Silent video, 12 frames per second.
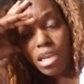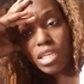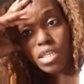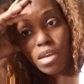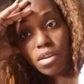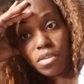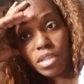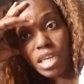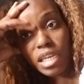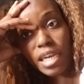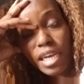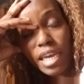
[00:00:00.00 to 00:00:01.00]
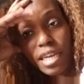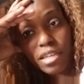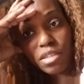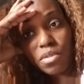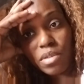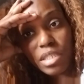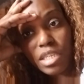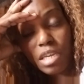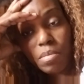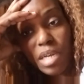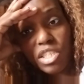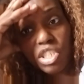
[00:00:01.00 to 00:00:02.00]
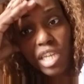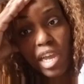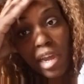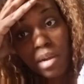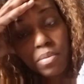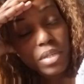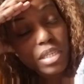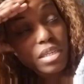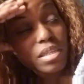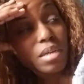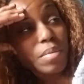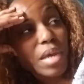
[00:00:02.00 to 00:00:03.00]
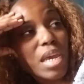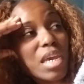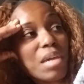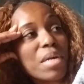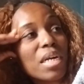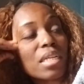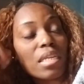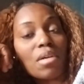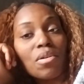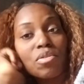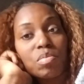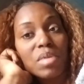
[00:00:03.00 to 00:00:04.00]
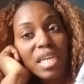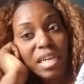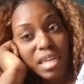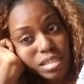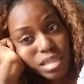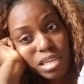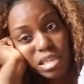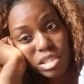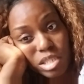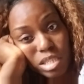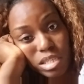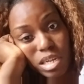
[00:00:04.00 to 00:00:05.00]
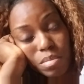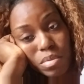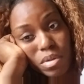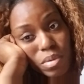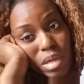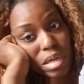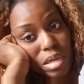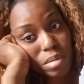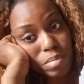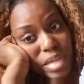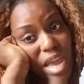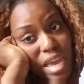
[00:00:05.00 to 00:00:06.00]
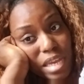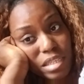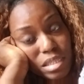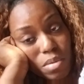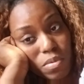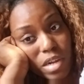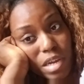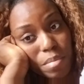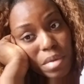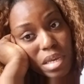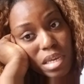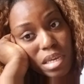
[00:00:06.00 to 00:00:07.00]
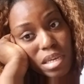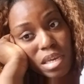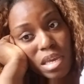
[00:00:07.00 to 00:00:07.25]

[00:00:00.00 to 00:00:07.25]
So only thing I got to do is take my shower and get up and iron my clothes. But like I say, it's just number um, nine somewhere I'm at.